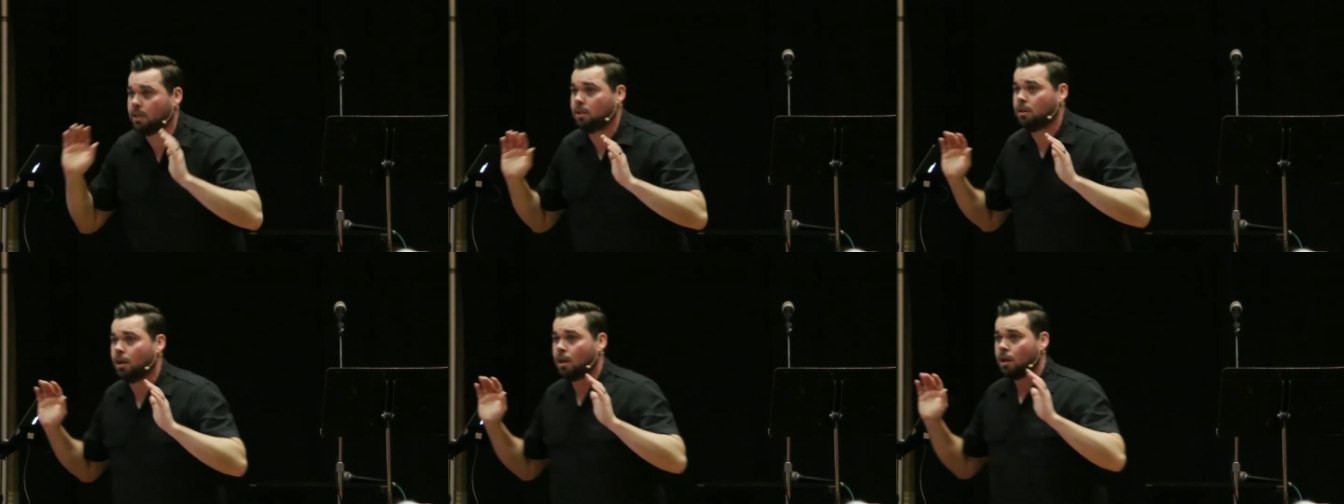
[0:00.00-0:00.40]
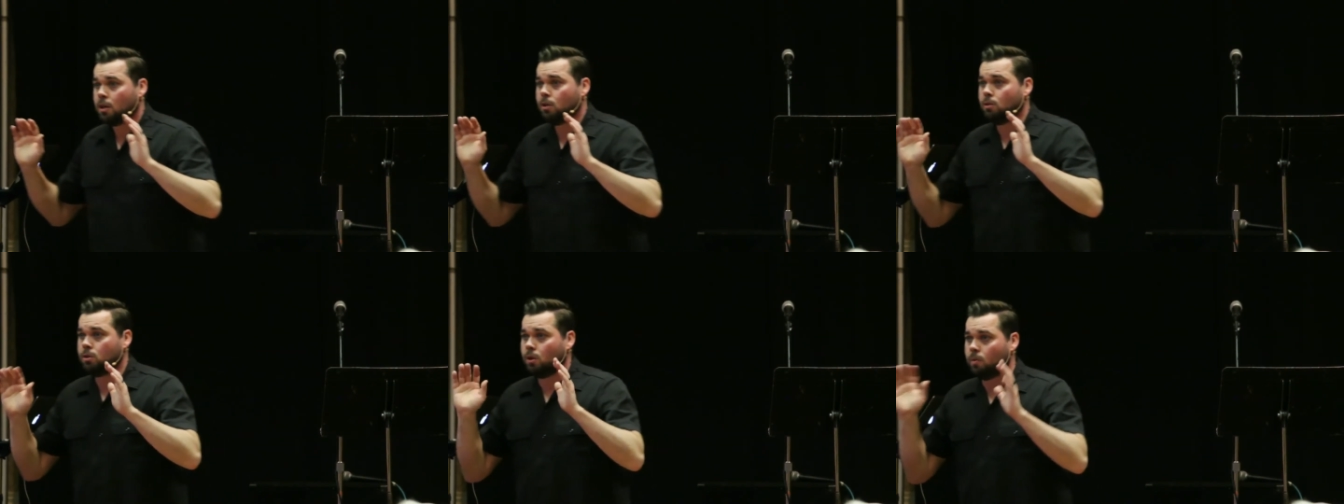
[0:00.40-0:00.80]
And you,
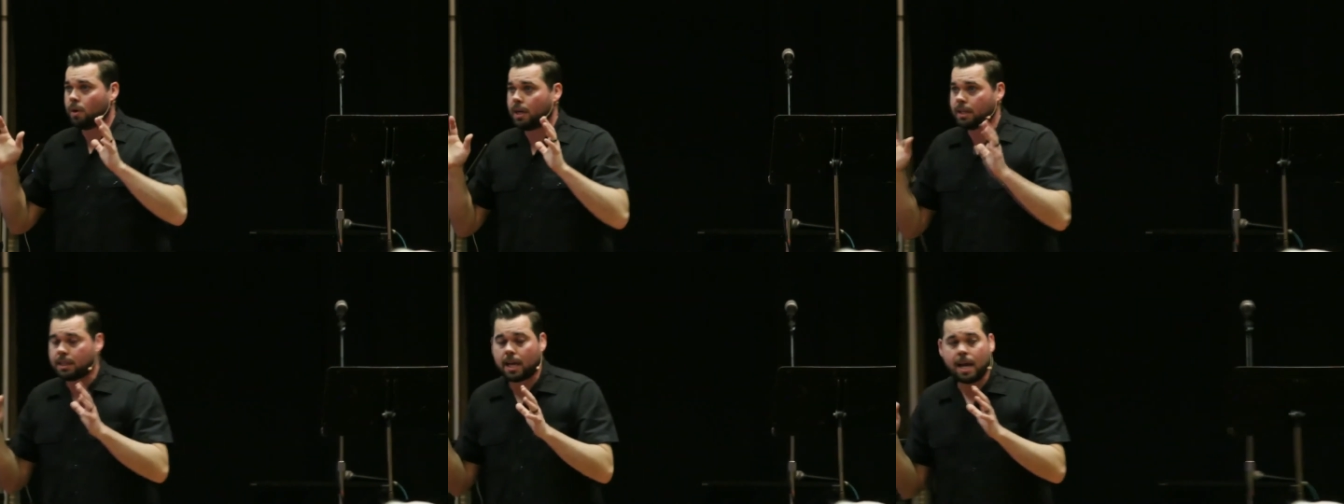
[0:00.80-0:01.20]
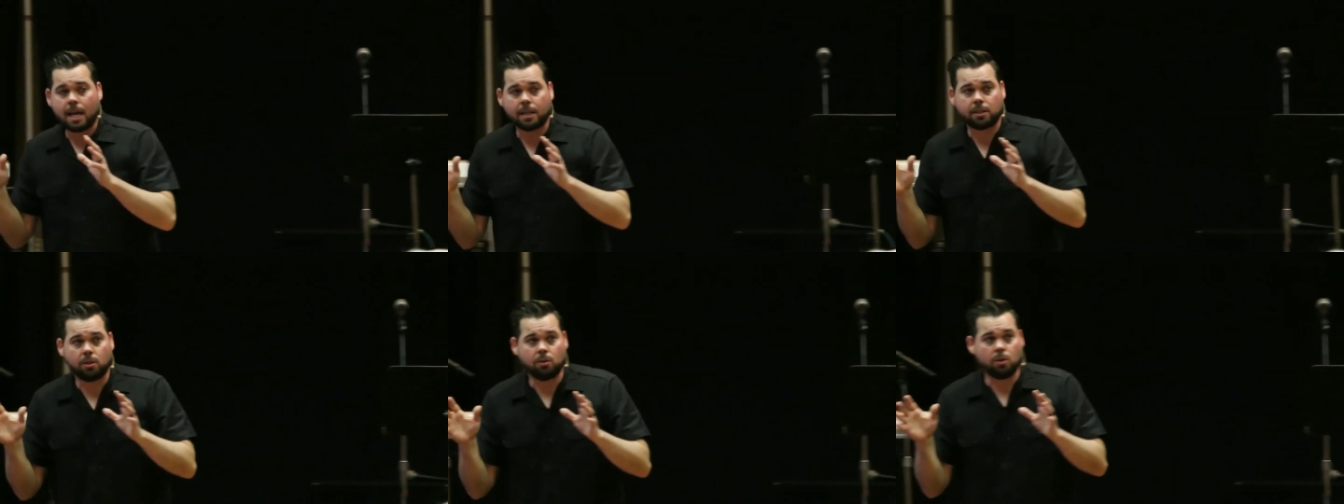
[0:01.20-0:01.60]
you do what it
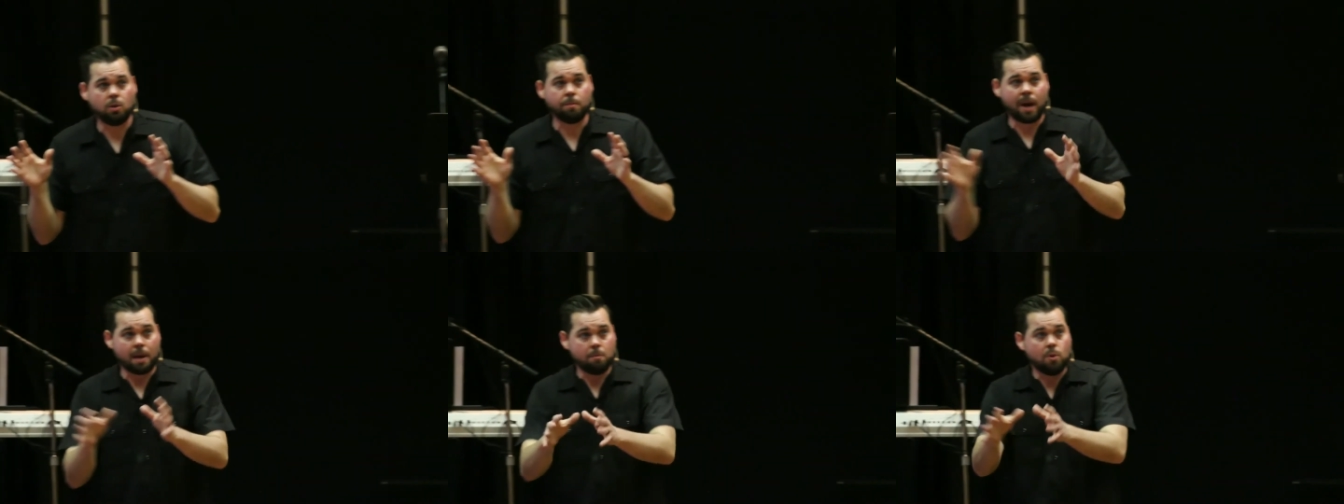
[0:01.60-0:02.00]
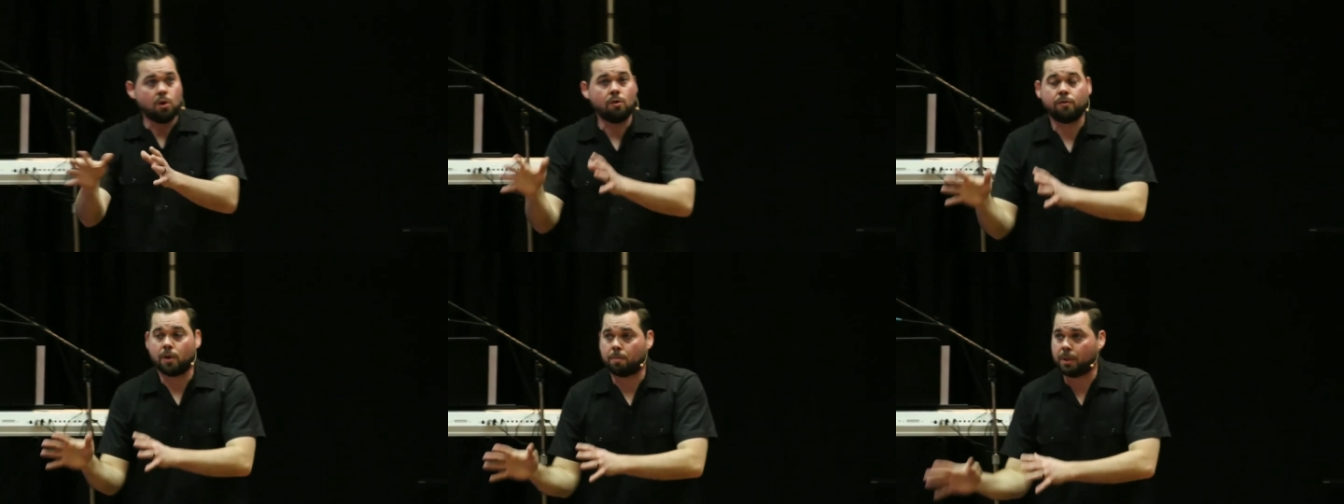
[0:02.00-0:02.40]
takes. You, you might
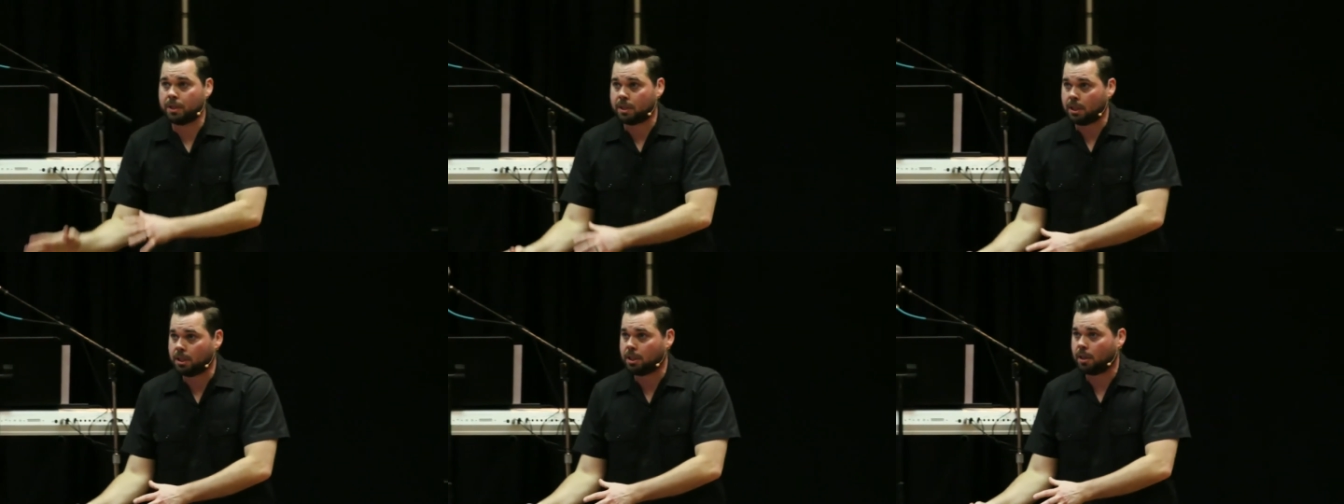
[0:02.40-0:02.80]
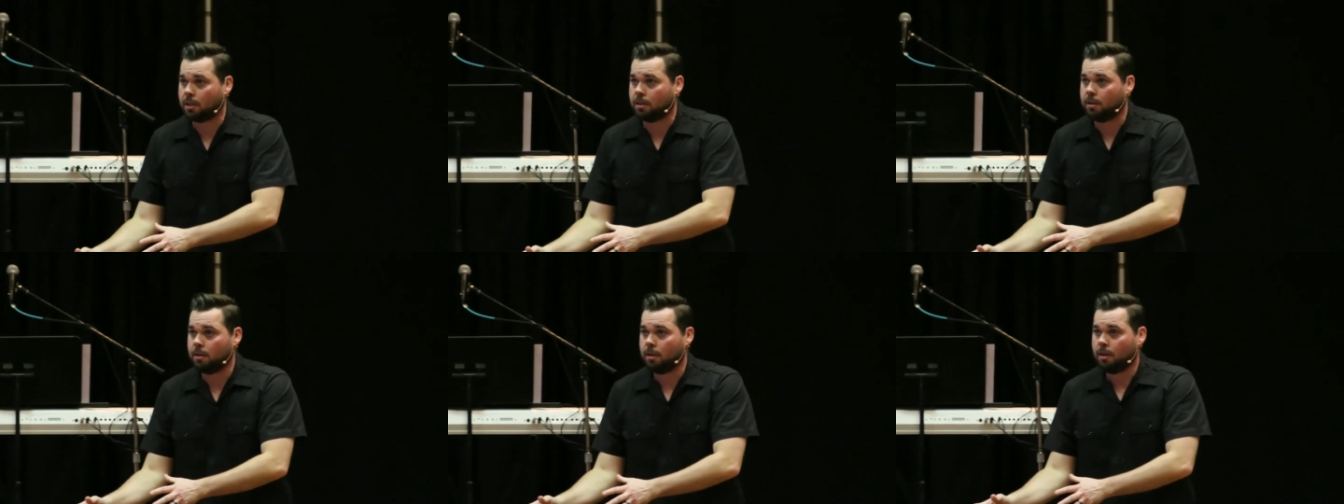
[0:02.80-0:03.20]
move your position,
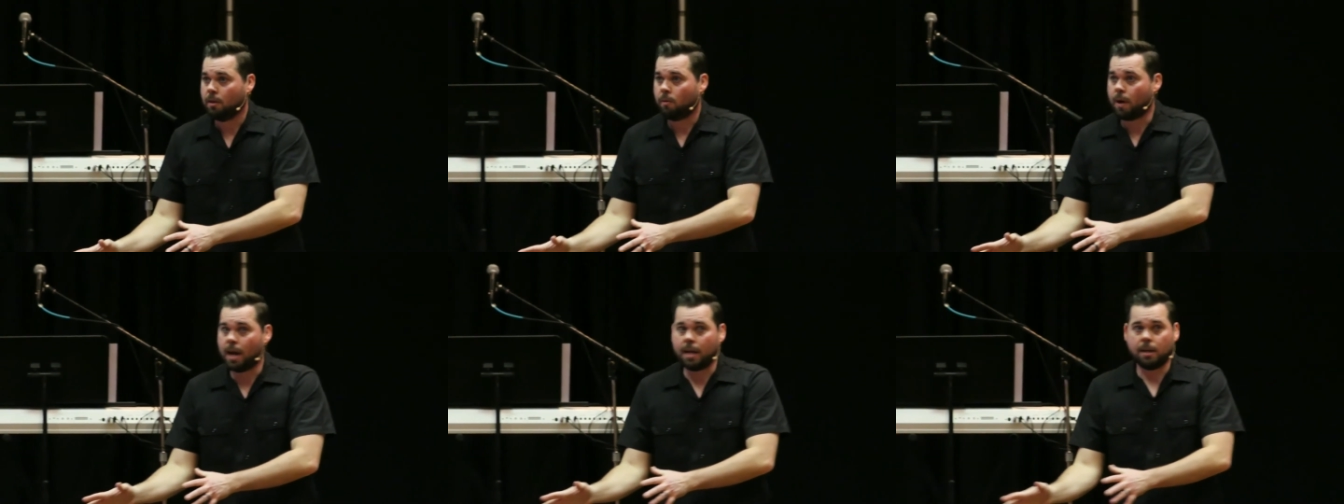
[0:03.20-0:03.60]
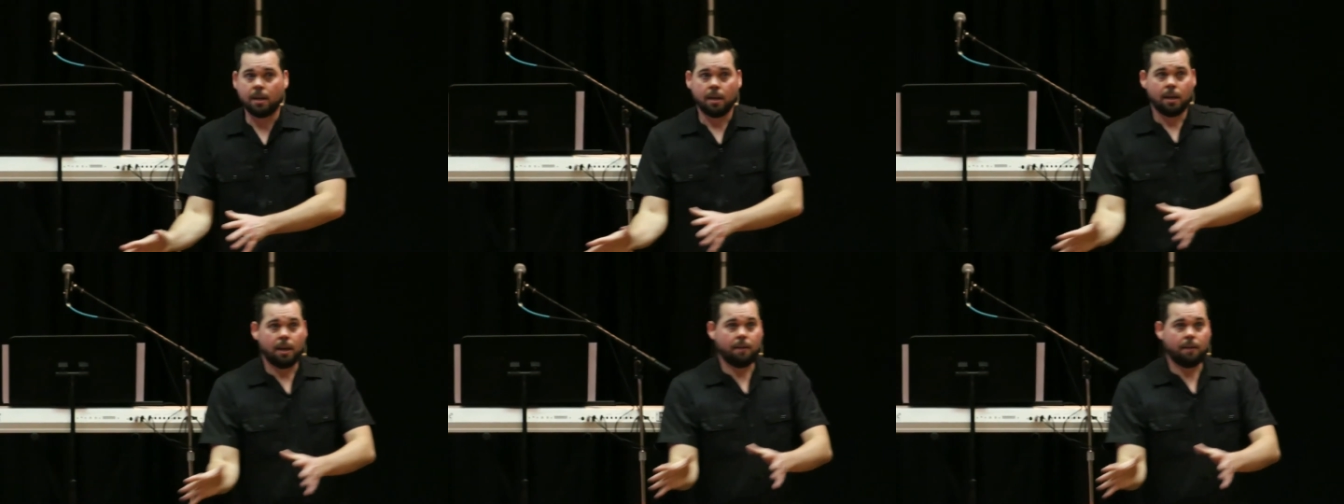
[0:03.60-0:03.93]
right?